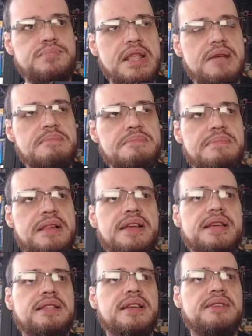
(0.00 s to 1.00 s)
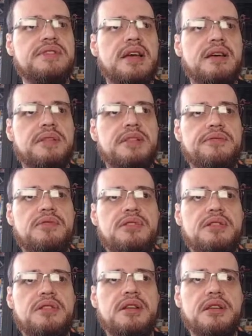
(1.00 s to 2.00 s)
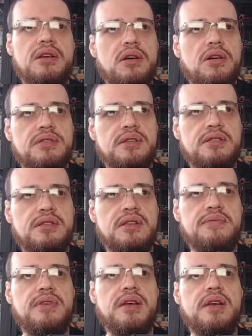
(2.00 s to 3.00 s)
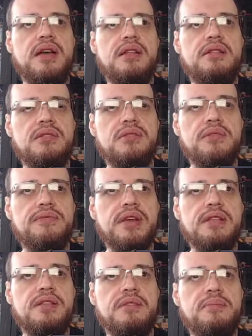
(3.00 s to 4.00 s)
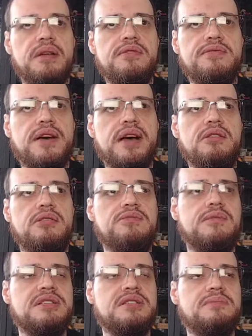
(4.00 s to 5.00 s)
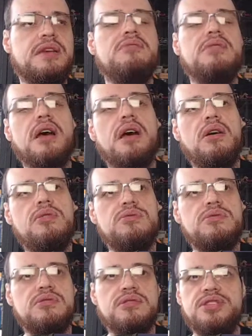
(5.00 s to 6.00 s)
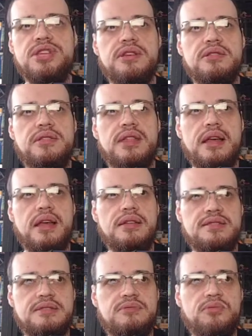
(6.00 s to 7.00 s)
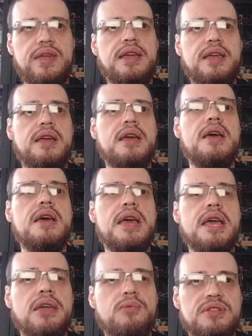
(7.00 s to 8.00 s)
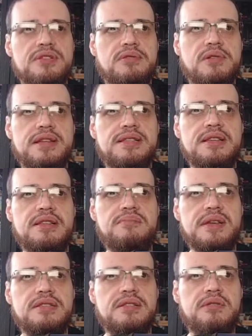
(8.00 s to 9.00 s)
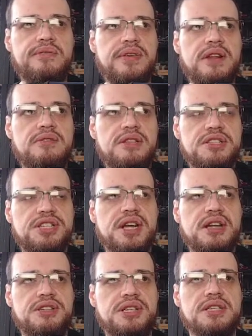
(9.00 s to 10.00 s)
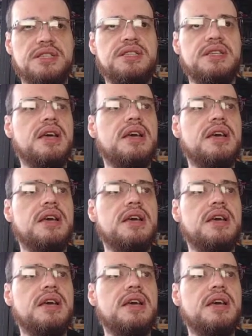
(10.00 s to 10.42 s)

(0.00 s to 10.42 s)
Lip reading: Blake David Hampe, the 43-year-old Antifa and convicted pedophile, was bailed out of jail last week. He was arrested based on felony charges.